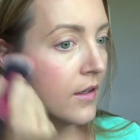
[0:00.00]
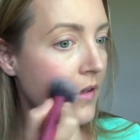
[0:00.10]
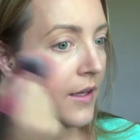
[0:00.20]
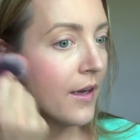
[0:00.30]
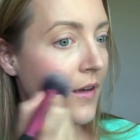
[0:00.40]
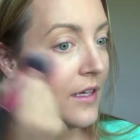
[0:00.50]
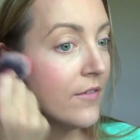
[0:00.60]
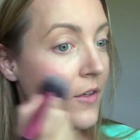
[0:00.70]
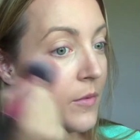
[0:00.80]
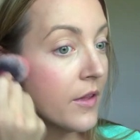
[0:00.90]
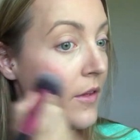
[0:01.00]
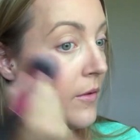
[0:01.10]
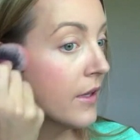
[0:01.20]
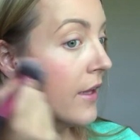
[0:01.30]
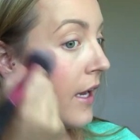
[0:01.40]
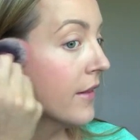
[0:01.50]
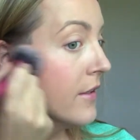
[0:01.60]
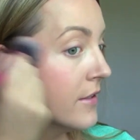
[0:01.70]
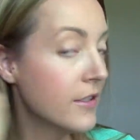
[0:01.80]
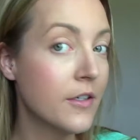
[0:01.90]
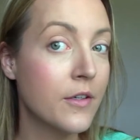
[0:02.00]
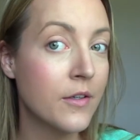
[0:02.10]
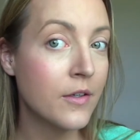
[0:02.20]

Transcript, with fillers: Yeah, even with doing that, there's still